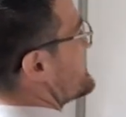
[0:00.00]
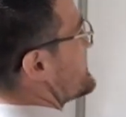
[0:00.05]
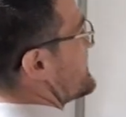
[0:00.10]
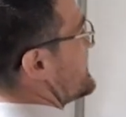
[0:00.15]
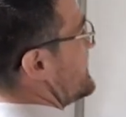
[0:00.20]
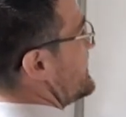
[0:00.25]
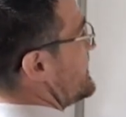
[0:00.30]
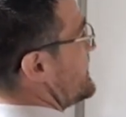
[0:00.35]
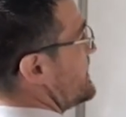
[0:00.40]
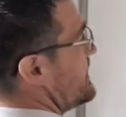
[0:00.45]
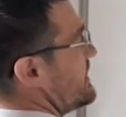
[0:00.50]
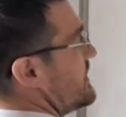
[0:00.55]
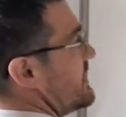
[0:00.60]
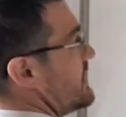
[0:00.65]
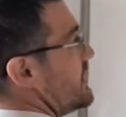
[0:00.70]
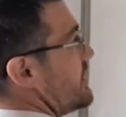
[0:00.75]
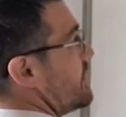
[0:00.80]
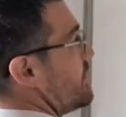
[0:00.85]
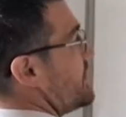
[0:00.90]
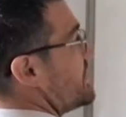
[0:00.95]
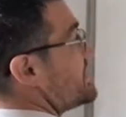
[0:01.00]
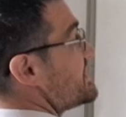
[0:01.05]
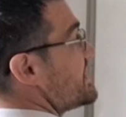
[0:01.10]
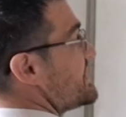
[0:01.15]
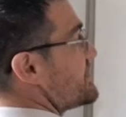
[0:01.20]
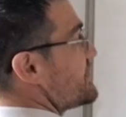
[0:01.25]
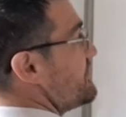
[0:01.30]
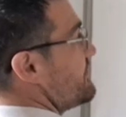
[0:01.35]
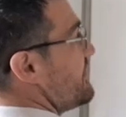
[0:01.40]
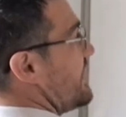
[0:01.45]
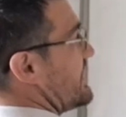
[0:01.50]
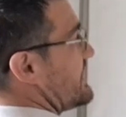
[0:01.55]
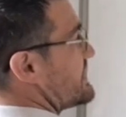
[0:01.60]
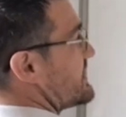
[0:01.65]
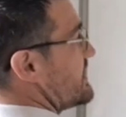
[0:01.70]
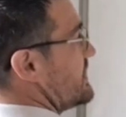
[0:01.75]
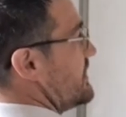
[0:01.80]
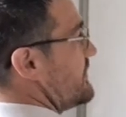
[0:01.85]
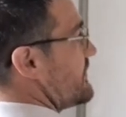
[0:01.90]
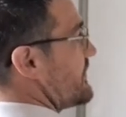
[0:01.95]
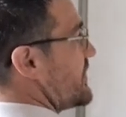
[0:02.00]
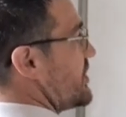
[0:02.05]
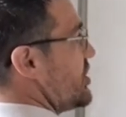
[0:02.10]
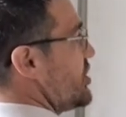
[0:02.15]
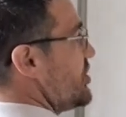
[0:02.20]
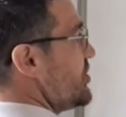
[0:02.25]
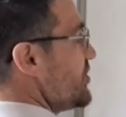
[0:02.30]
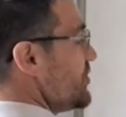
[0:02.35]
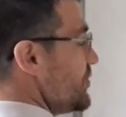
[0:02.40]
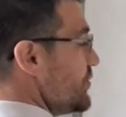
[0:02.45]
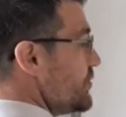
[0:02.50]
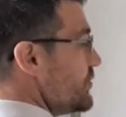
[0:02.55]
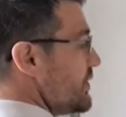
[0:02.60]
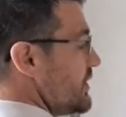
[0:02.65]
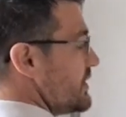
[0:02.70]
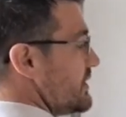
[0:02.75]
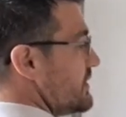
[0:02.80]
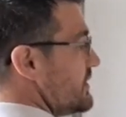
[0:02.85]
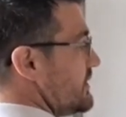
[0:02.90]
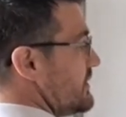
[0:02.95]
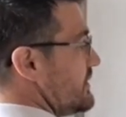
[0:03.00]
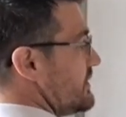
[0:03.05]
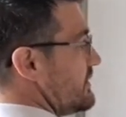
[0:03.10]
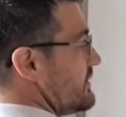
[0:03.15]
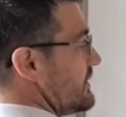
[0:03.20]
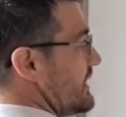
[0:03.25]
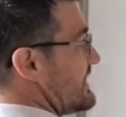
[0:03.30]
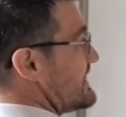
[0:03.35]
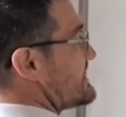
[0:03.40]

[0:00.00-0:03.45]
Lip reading: the position vector of Q at